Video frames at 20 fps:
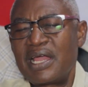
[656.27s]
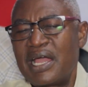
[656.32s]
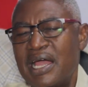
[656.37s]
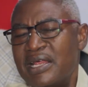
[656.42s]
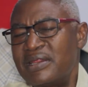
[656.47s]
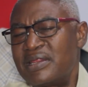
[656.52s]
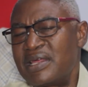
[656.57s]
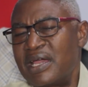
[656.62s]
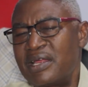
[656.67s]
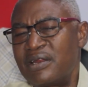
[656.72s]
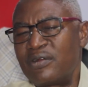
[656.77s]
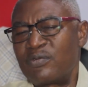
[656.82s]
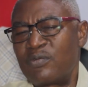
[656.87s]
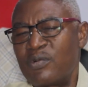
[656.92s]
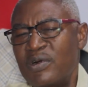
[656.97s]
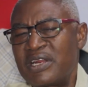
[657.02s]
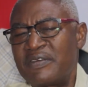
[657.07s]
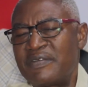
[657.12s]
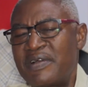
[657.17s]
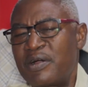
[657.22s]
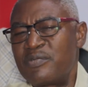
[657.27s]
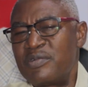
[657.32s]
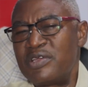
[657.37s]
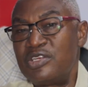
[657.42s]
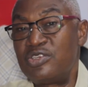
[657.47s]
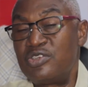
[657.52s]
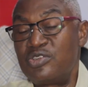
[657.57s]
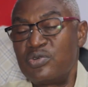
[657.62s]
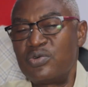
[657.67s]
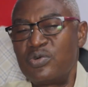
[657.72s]
and then whatever
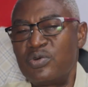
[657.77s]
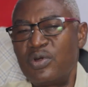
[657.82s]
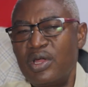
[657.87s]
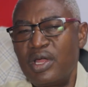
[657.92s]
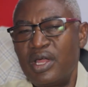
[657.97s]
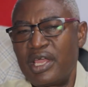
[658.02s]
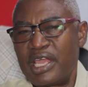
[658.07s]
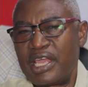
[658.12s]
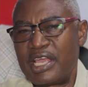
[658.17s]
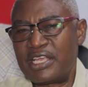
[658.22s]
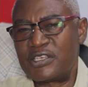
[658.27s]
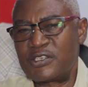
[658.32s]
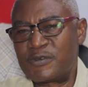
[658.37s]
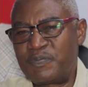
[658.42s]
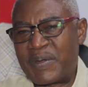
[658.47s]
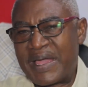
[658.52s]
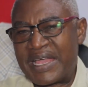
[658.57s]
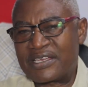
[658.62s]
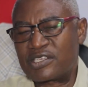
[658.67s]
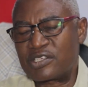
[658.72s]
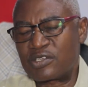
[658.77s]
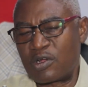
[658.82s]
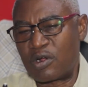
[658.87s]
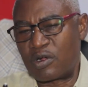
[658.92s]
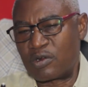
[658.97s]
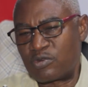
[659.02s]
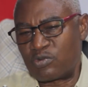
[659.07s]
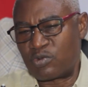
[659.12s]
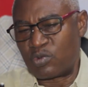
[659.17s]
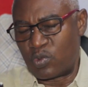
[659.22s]
we do is based
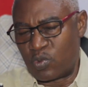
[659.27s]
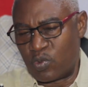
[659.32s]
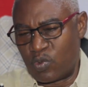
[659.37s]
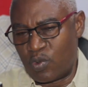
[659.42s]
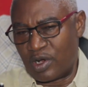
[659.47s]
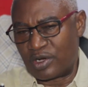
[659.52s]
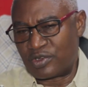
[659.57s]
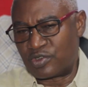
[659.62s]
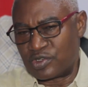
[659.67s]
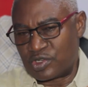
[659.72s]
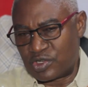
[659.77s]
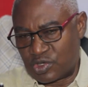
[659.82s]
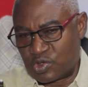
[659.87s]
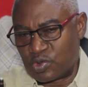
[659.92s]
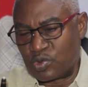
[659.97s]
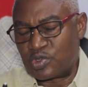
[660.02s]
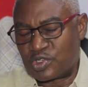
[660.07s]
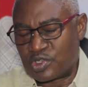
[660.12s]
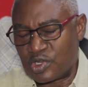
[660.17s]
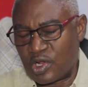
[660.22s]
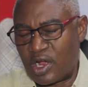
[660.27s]
on what suits